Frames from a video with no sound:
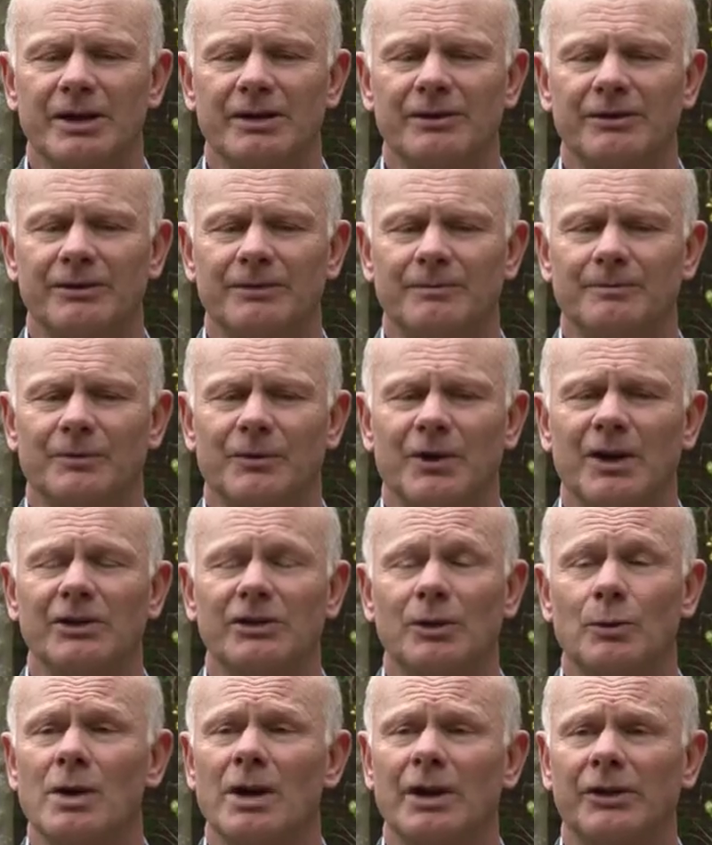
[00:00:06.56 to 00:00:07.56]
that
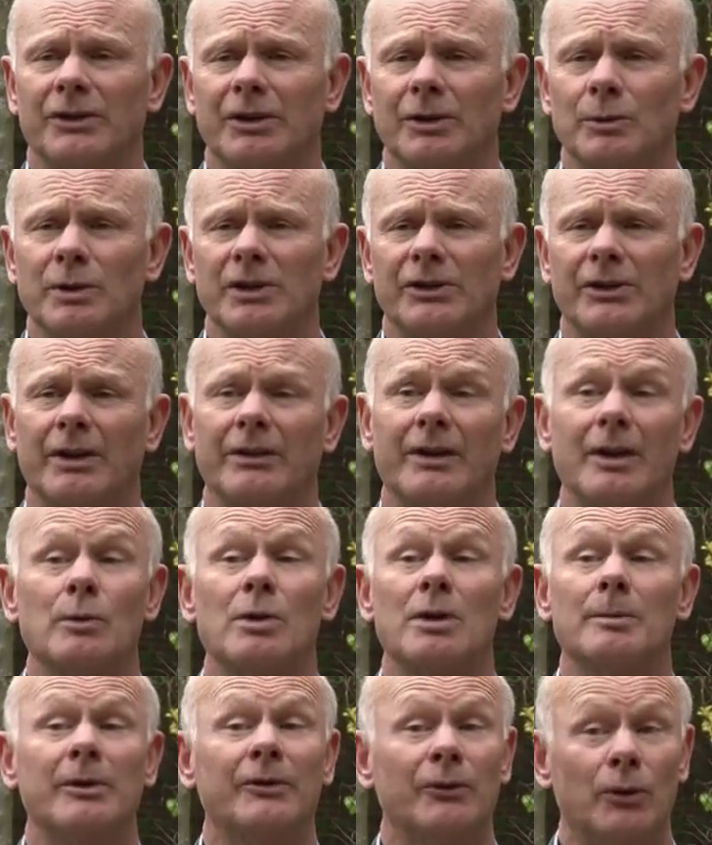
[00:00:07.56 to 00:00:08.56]
things are worse than we said they
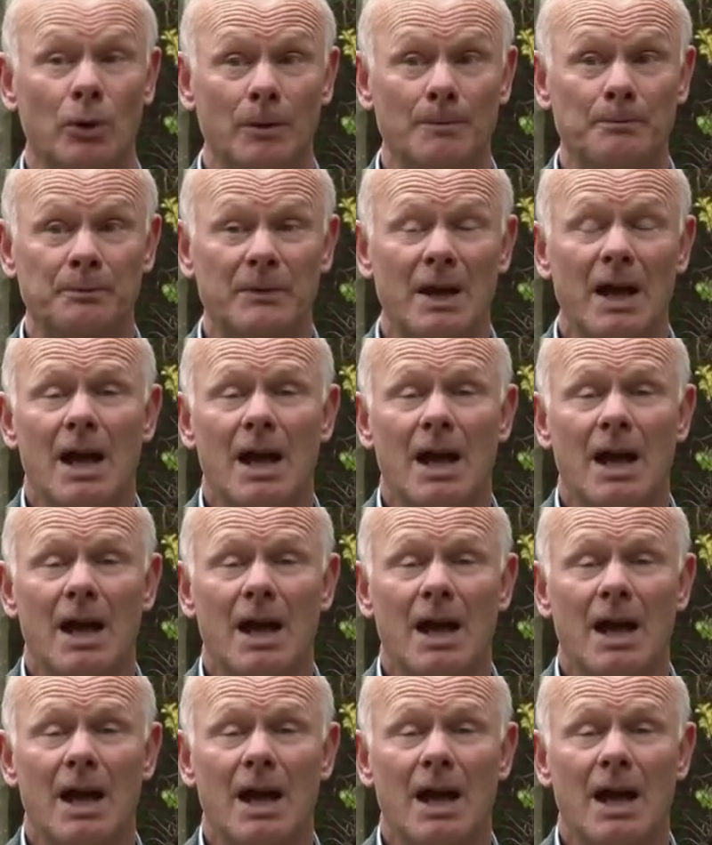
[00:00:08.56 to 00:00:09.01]
were before.